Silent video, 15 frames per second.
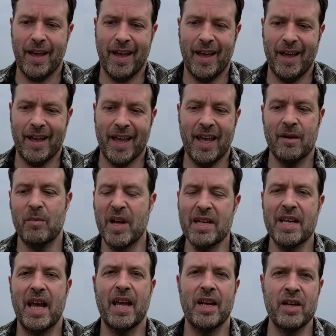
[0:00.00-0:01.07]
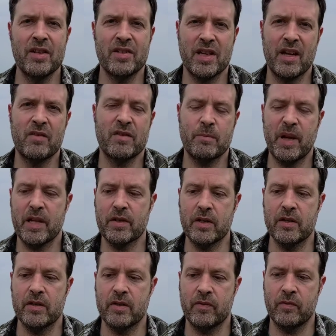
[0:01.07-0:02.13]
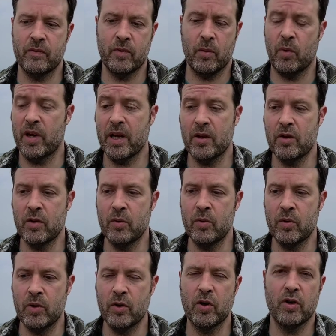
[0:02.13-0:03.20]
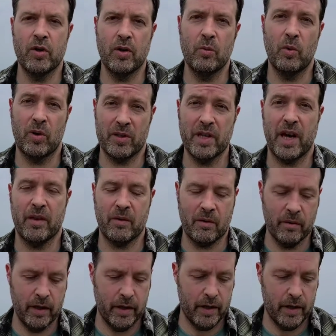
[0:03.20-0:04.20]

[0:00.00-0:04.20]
again, maintain safe spaces where we can do good work together.